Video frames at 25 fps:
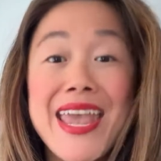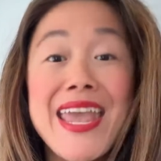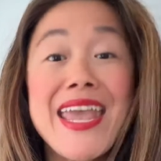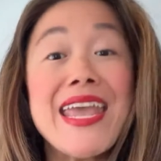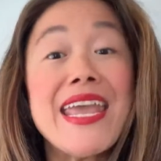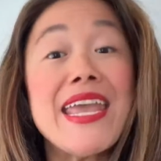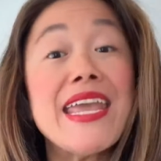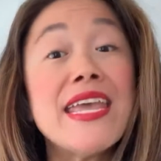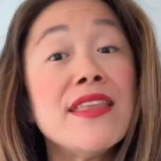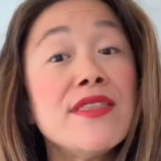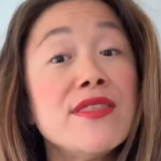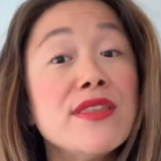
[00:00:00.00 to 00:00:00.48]

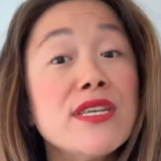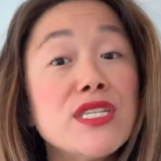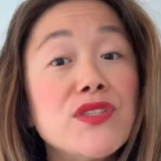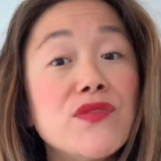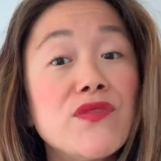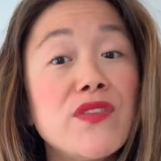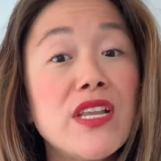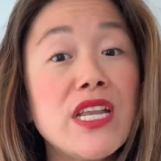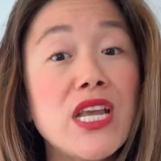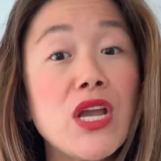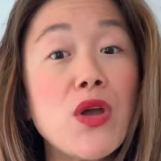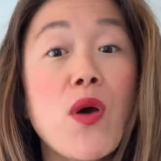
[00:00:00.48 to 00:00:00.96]
In this
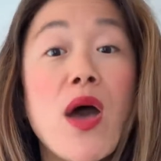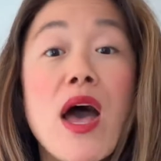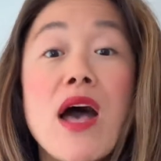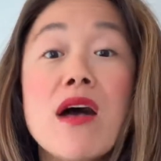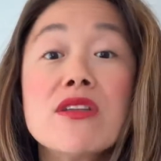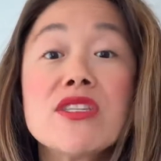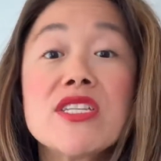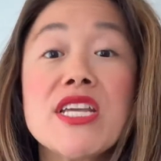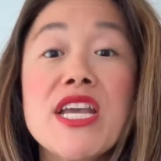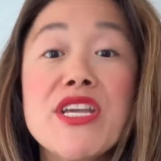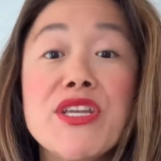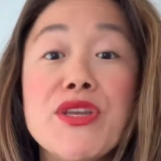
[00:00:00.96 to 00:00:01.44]
video, I'll
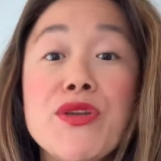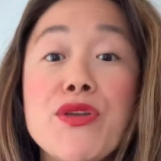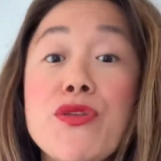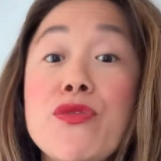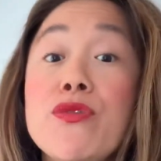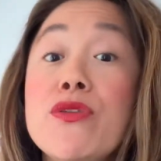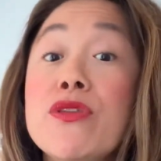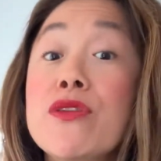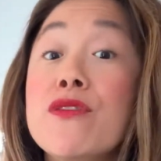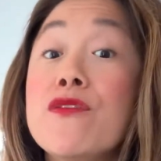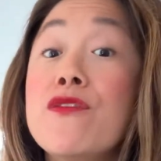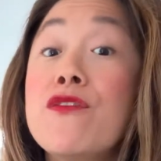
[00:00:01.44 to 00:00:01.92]
take you
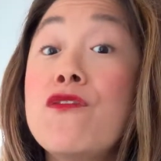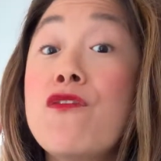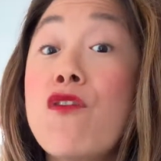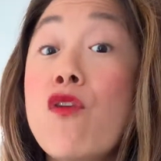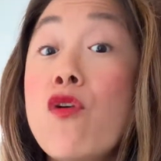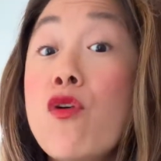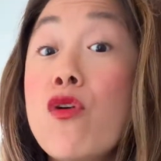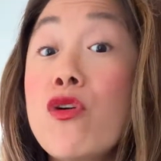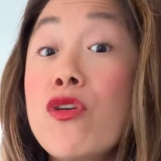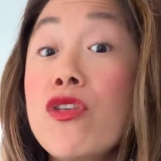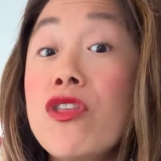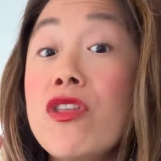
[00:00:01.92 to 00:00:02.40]
through the
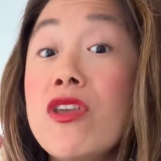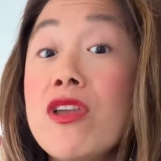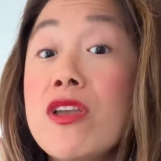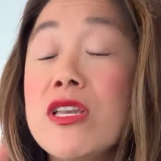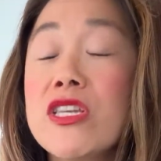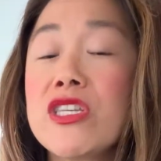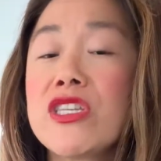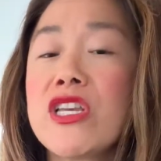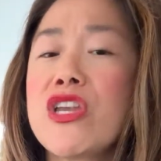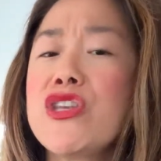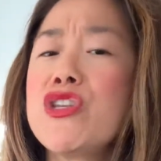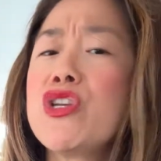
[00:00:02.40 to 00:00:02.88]
4
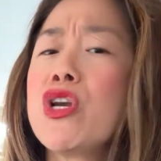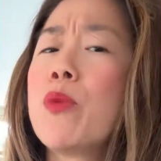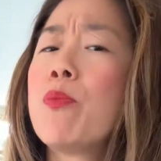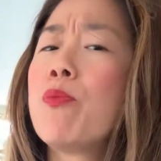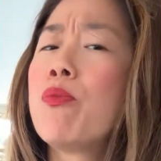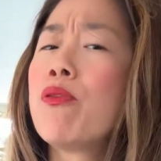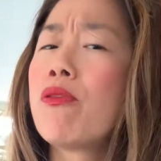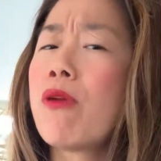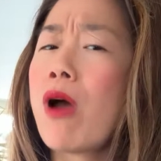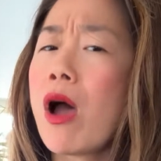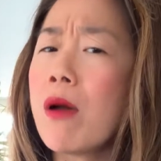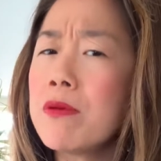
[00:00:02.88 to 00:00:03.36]
things that you're
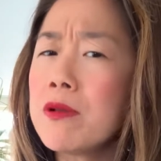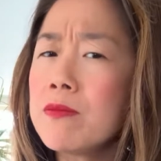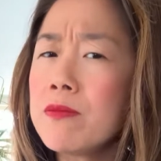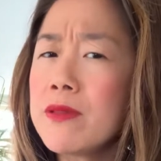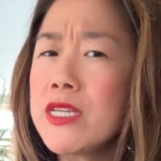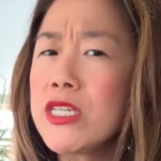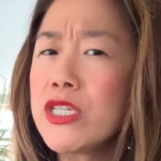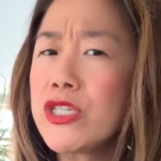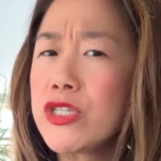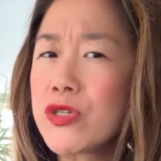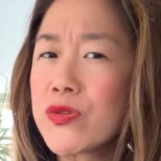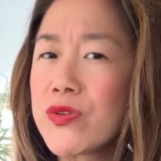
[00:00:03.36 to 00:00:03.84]

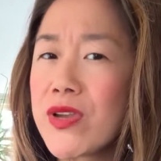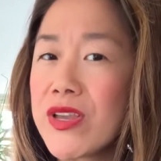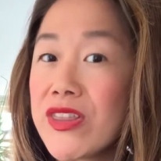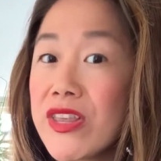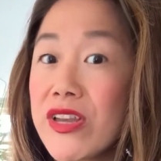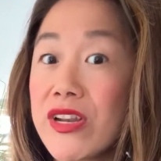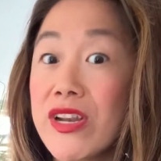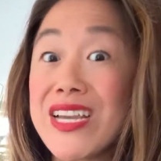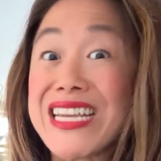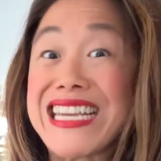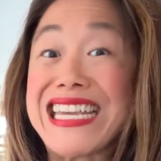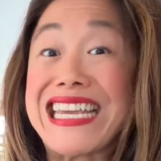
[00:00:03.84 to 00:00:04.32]
probably doing
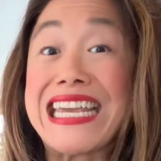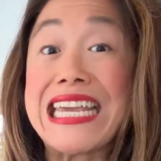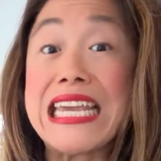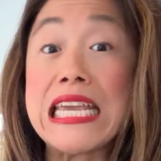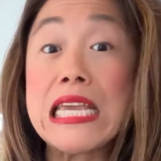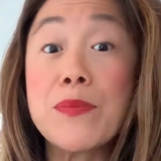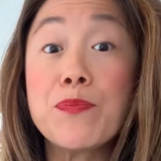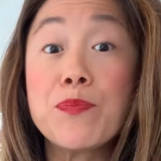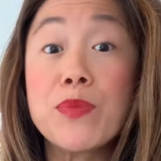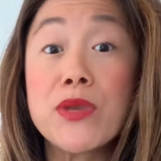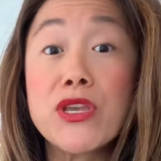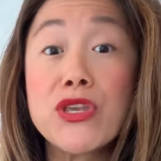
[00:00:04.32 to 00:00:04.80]
that are
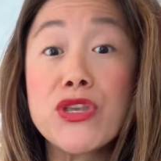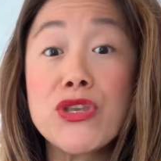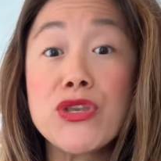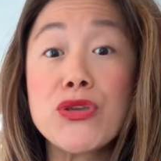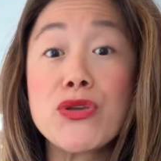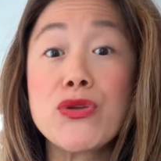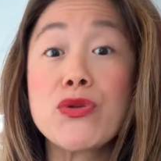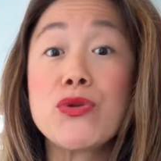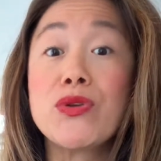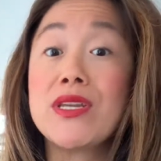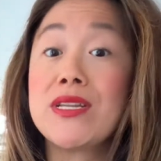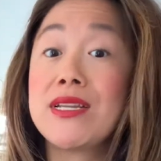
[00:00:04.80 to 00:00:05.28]
keeping
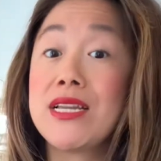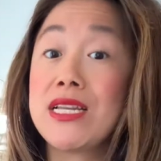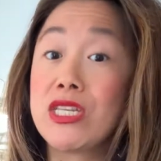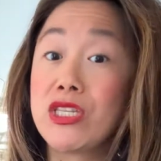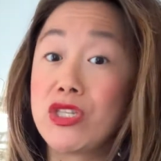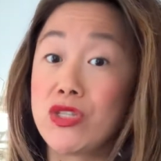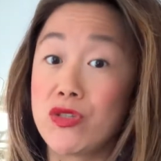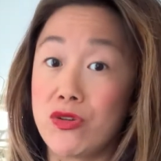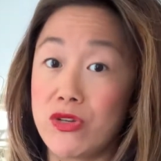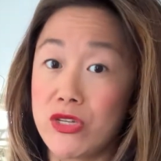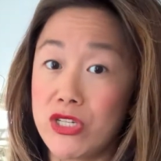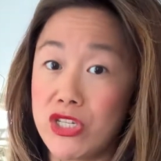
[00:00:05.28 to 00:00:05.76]
you in
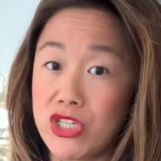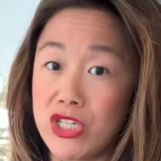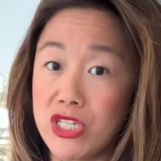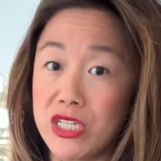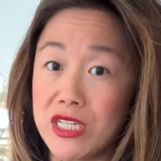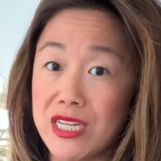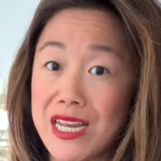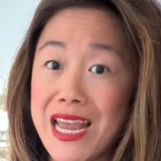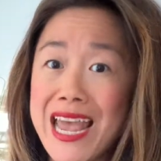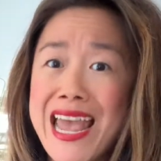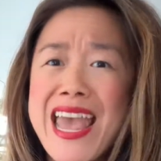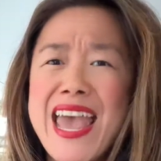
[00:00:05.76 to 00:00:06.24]

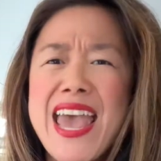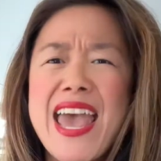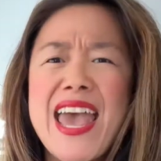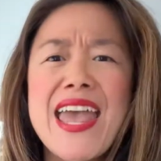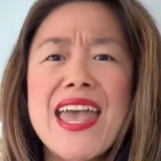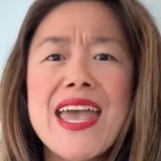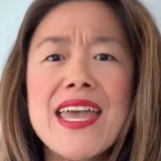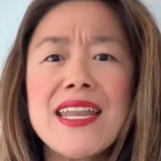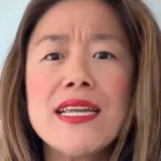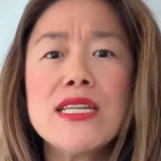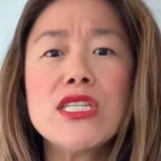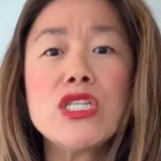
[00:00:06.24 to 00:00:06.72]
exhaustion,
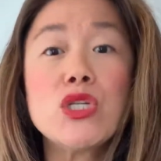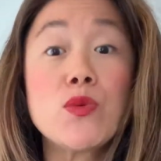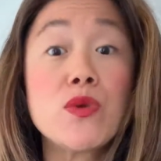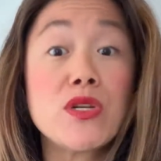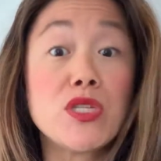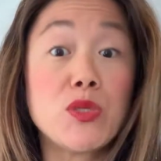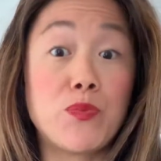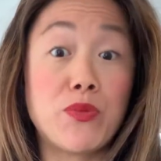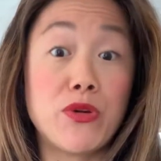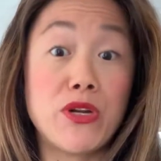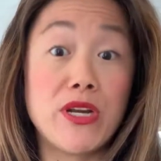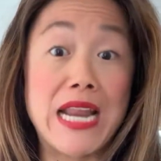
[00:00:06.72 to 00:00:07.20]
heading towards
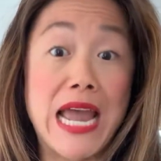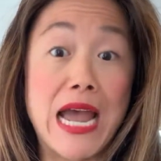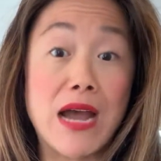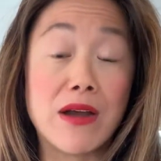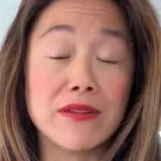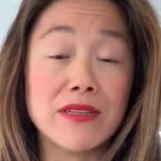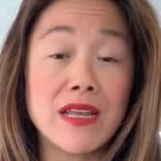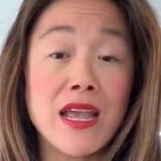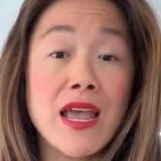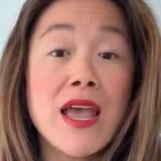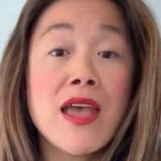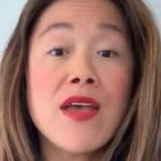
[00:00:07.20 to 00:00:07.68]
burnout,